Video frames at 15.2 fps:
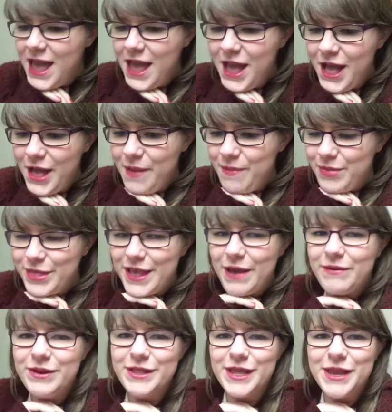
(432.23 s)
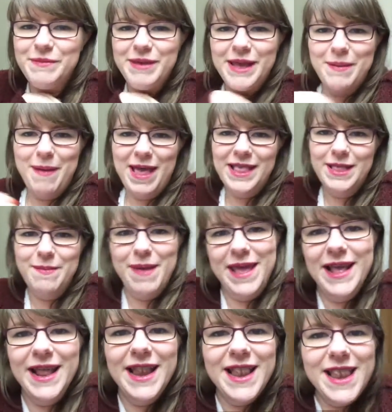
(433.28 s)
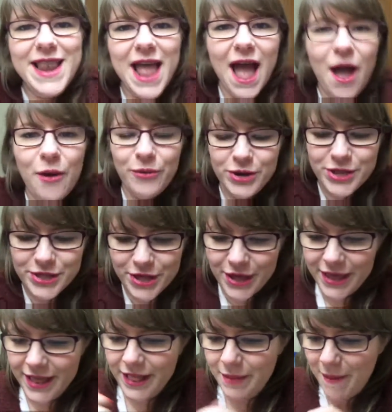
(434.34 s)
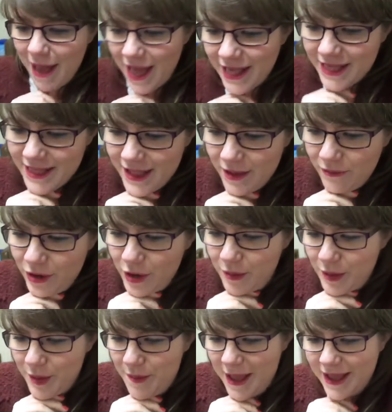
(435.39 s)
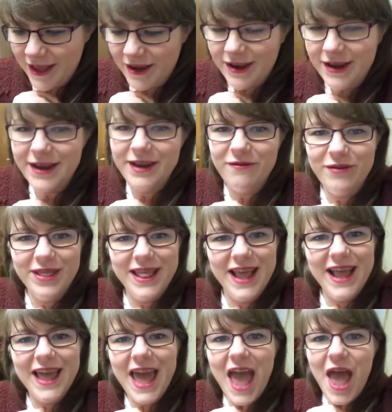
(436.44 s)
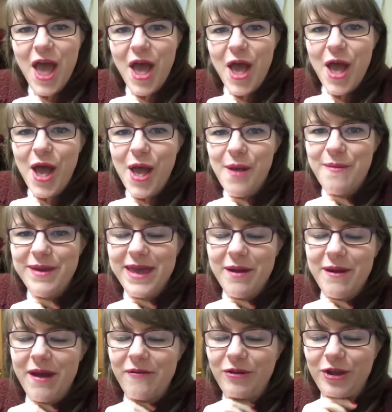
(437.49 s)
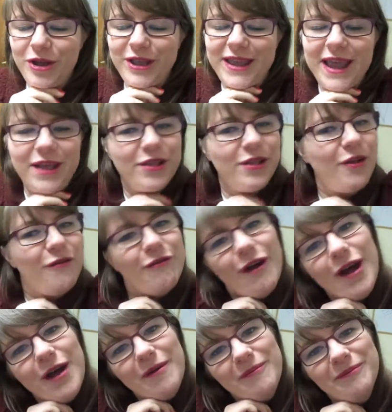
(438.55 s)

So yeah, we're just going to make a pasta bake now. We're just cooking the pasta and we're going to put the bacon in and everything. But yeah, having a good day so far.